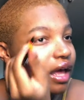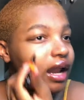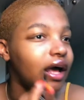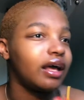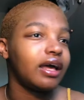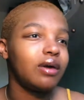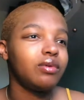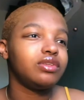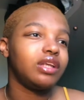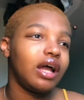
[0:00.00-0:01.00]
Like, it
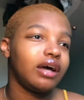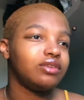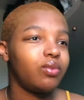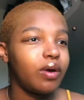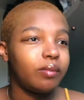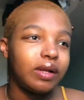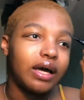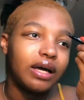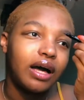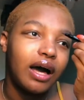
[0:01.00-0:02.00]
was a nice whim.
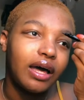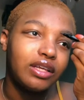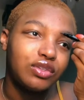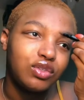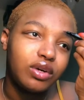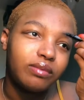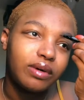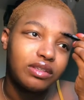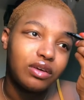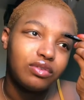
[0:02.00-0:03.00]
Like, I enjoyed
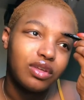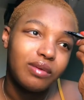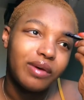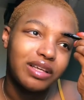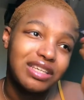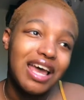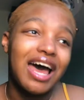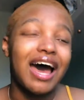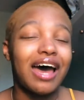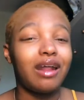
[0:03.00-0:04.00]
myself so much.
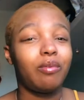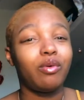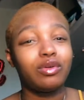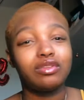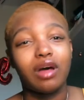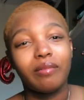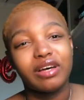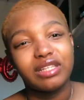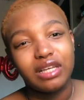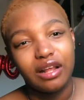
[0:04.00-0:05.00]
I had a porn star
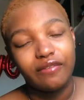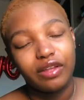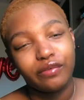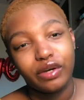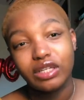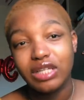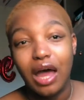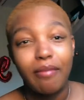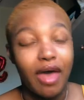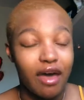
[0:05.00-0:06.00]
martini for the first
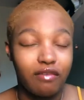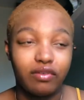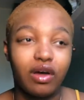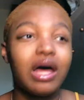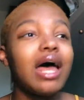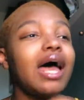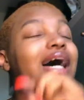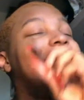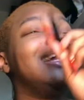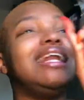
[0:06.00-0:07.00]
time ever,
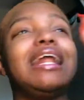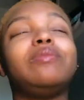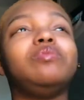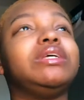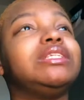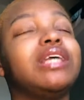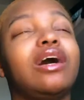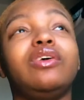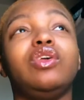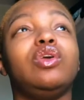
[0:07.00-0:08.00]
and let me
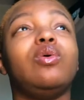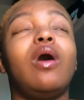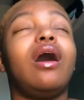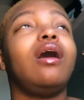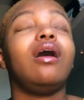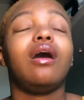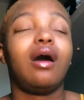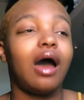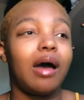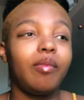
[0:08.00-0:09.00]
tell you,
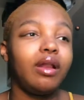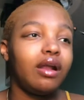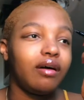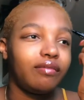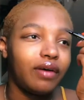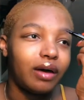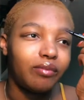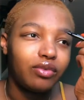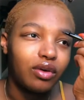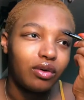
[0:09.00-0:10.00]
oh, I'm in love. I'm
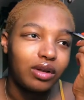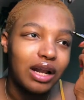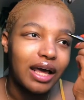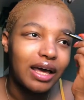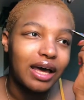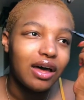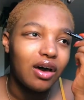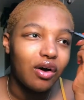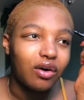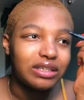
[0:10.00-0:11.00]
sold. Like,
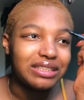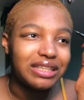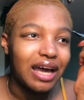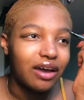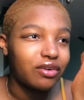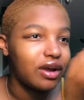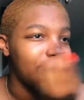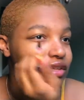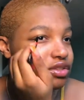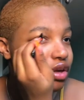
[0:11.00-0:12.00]
honestly, I
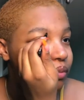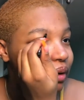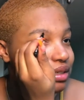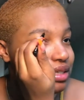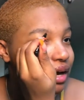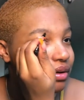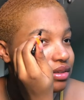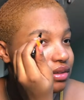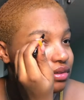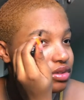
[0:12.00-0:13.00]
crave it so much now.
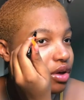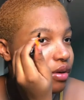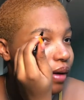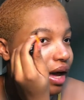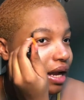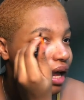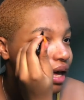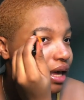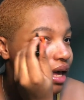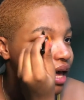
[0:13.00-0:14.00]
This is so bad.
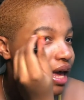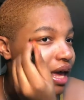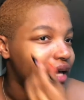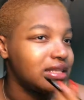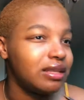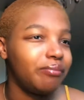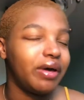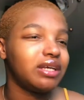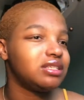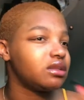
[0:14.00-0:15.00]
Like, it's the
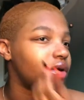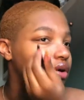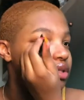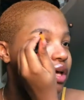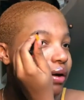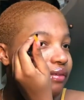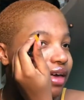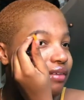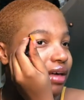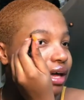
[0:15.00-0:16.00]
best cocktail I've
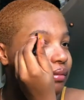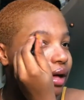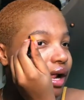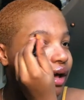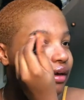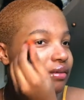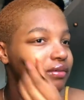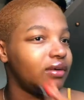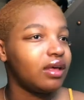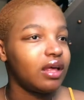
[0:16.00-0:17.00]
ever had in my
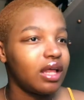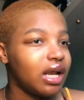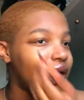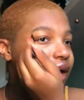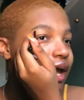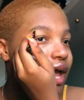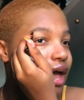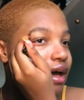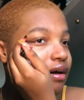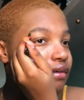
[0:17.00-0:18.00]
life, like,
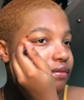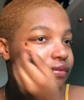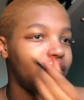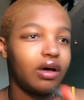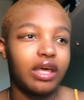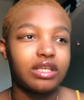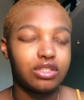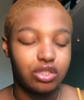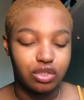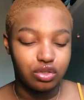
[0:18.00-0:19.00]
ever.
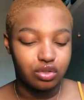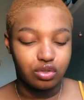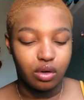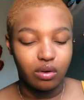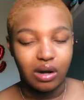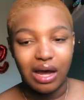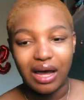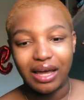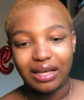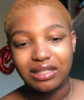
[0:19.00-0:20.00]
It's just so
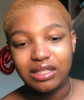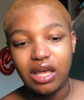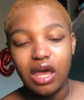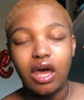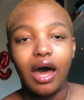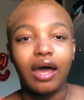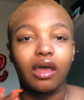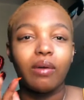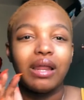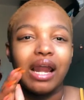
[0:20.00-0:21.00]
nice. I
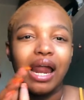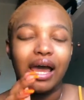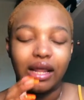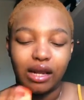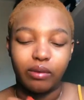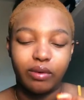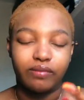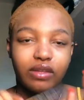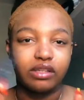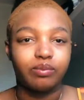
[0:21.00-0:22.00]
go in lightly
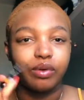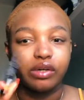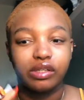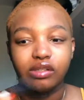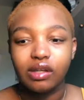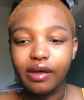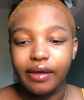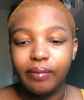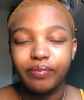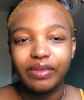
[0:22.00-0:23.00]
with this because
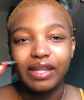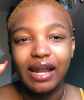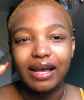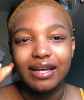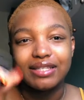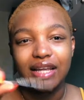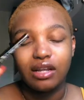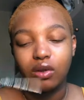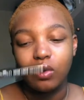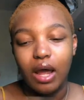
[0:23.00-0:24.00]
like I said,
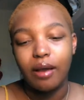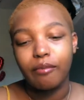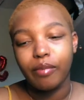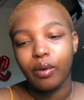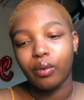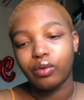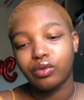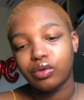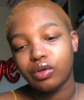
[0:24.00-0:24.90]
I don't like bold